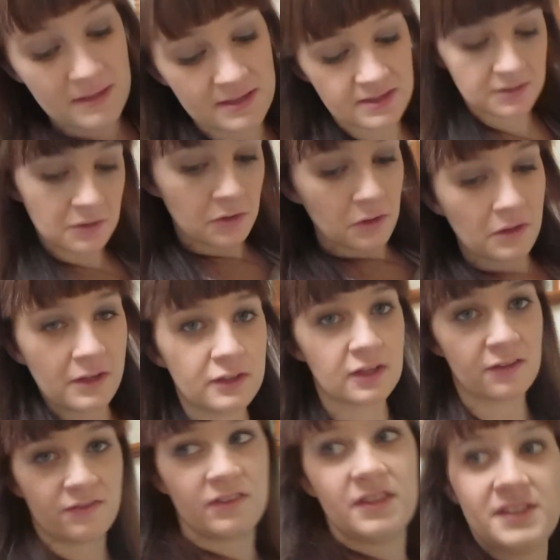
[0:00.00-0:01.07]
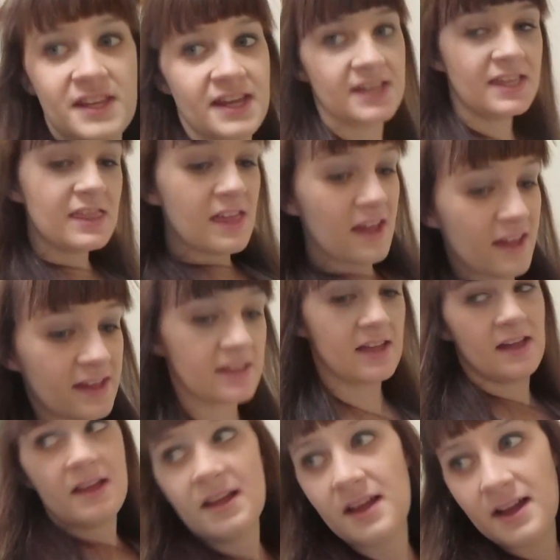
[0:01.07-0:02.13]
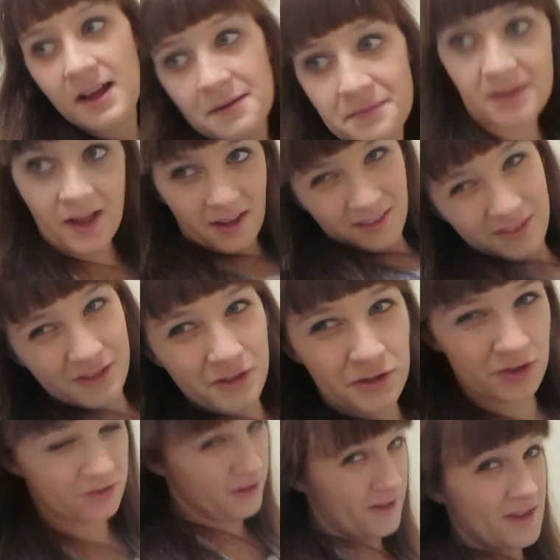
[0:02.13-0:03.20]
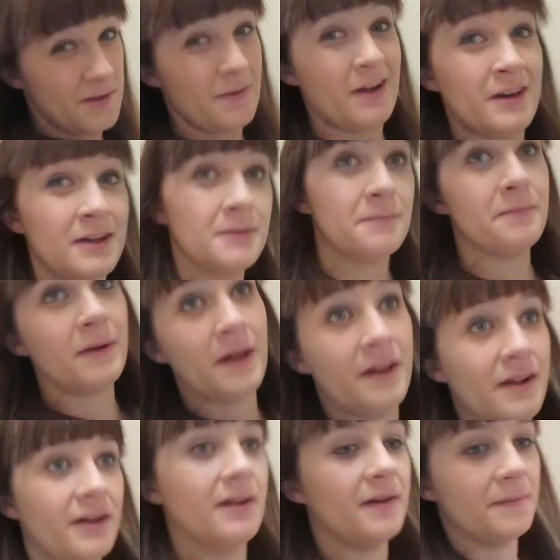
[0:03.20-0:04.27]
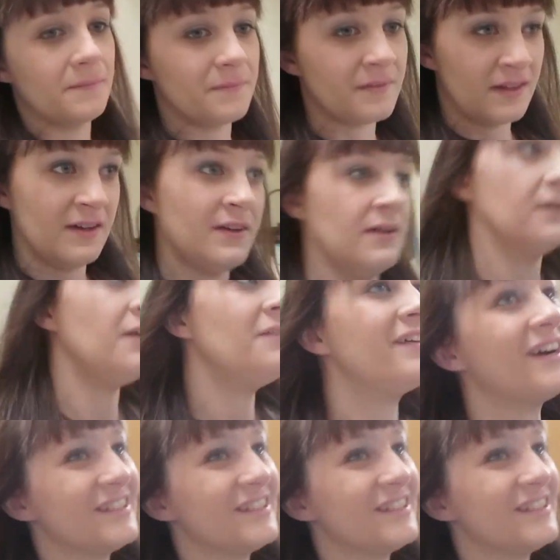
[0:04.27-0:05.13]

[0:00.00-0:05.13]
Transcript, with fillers: It's still early enough in the day that I'm not too stressed about it, but, um, oh my